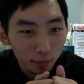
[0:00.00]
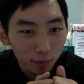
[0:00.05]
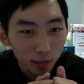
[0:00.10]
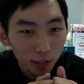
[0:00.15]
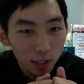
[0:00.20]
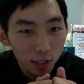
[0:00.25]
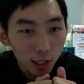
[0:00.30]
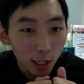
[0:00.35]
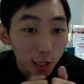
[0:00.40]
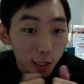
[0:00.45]

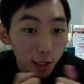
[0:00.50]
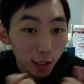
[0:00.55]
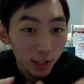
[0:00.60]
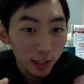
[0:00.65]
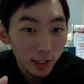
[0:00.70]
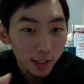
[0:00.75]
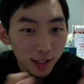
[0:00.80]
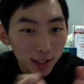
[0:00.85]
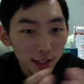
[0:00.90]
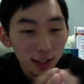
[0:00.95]
It's just
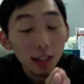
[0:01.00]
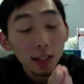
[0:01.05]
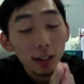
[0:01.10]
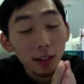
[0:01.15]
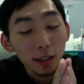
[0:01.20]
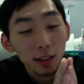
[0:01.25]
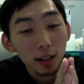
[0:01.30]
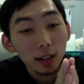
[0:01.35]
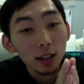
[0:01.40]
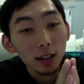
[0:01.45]
because
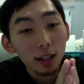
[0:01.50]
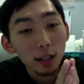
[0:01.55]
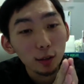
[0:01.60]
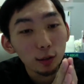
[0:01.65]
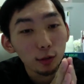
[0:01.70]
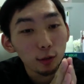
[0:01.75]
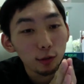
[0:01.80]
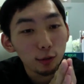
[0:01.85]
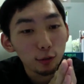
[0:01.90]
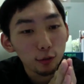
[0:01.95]

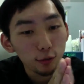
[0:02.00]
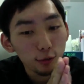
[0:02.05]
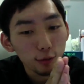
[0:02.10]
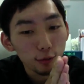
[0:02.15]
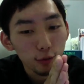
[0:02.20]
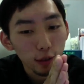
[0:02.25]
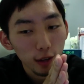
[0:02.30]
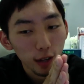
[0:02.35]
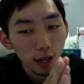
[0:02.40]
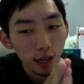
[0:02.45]
if
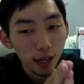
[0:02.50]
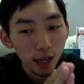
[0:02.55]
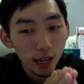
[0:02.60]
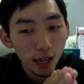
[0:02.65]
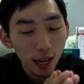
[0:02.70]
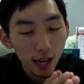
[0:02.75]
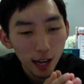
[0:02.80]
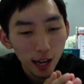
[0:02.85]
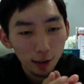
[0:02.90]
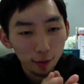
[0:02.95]
I
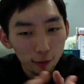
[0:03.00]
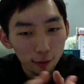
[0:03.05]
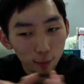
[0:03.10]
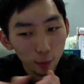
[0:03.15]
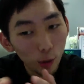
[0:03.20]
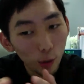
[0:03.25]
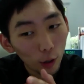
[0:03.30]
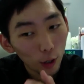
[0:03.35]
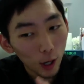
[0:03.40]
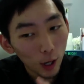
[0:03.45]
have
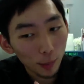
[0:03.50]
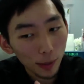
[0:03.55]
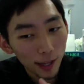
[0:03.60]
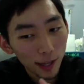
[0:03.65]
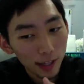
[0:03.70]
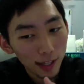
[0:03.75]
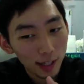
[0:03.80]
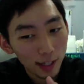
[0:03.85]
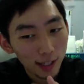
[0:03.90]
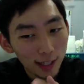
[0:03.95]
more
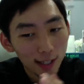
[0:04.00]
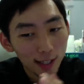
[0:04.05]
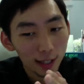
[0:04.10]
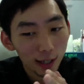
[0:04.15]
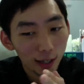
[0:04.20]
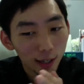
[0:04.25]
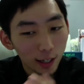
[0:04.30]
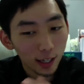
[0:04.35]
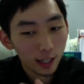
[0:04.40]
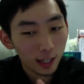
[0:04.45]
comments
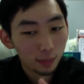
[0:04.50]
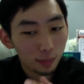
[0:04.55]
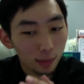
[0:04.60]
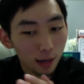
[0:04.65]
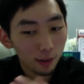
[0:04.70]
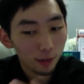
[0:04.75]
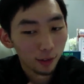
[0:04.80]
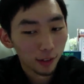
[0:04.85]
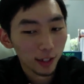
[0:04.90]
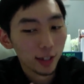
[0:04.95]
in
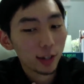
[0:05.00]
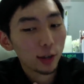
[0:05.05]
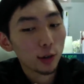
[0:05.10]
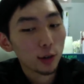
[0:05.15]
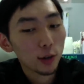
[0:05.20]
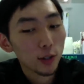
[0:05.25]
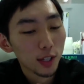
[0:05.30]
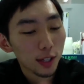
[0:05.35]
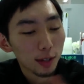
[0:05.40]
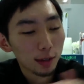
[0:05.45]
my
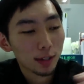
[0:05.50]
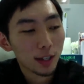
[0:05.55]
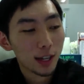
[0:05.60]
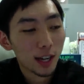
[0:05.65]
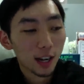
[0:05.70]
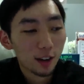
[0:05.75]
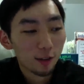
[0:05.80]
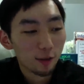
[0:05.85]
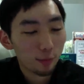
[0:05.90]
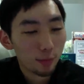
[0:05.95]
videos, it
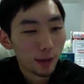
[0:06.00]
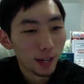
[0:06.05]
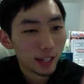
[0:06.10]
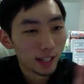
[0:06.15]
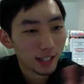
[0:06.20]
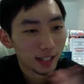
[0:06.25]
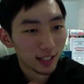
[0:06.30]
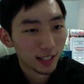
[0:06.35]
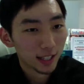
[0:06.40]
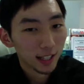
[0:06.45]
kind of
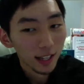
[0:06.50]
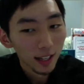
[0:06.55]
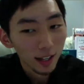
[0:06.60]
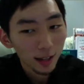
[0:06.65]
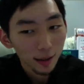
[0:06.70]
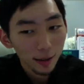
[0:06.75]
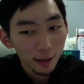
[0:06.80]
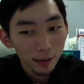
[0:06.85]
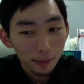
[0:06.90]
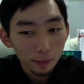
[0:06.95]
makes
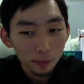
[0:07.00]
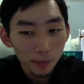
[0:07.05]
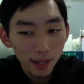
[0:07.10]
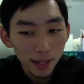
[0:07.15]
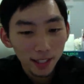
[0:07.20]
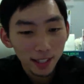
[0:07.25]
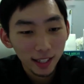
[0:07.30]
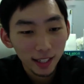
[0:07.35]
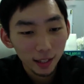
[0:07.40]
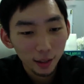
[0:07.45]

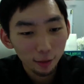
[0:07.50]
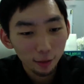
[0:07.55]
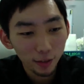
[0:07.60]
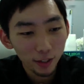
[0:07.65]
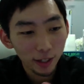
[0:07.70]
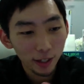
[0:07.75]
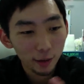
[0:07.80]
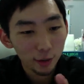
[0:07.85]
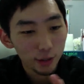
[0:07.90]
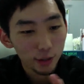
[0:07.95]
making the
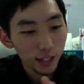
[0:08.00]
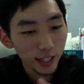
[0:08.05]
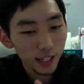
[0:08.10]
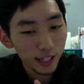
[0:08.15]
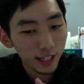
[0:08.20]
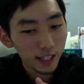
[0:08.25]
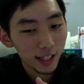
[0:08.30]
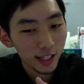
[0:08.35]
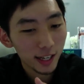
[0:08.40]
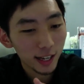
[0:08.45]
videos
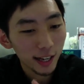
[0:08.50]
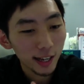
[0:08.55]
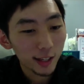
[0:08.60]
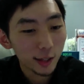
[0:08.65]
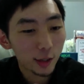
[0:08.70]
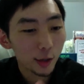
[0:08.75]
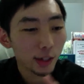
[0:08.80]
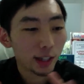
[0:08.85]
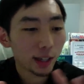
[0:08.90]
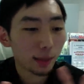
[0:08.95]
easier,
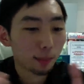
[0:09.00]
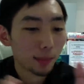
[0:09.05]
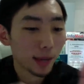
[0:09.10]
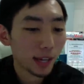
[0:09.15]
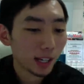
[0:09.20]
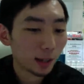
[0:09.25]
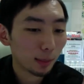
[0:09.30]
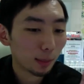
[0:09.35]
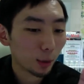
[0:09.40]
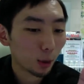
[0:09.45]
so I can
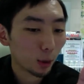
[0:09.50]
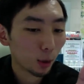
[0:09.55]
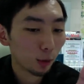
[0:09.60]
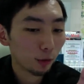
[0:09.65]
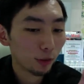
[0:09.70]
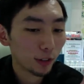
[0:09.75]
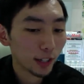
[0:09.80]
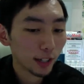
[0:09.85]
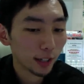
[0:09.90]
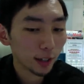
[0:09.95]
make more
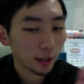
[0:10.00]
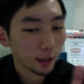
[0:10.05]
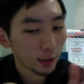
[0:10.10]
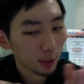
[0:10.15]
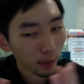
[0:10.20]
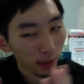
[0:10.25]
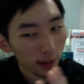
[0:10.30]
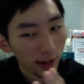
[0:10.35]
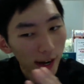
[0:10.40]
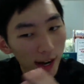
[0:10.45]

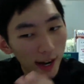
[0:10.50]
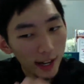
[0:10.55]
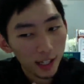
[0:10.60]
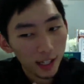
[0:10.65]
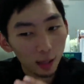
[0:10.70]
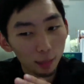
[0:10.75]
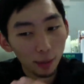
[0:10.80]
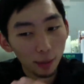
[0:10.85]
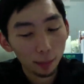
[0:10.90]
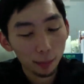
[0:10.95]
videos where I
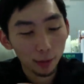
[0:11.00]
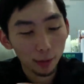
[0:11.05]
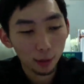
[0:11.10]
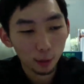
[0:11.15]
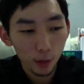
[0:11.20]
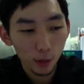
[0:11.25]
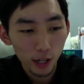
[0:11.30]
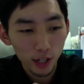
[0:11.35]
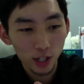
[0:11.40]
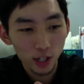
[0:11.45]
answer people's
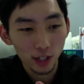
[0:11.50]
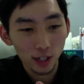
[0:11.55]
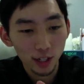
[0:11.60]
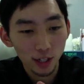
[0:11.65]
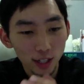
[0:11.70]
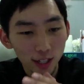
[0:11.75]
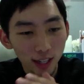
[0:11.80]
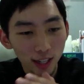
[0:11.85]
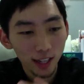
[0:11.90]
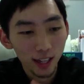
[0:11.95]

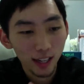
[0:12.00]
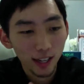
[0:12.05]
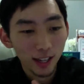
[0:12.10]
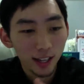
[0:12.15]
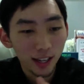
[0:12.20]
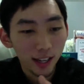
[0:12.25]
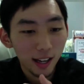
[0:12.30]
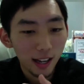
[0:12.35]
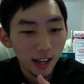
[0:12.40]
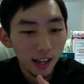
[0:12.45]
questions,
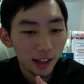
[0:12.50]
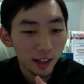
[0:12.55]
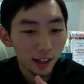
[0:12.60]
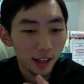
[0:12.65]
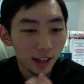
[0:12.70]
and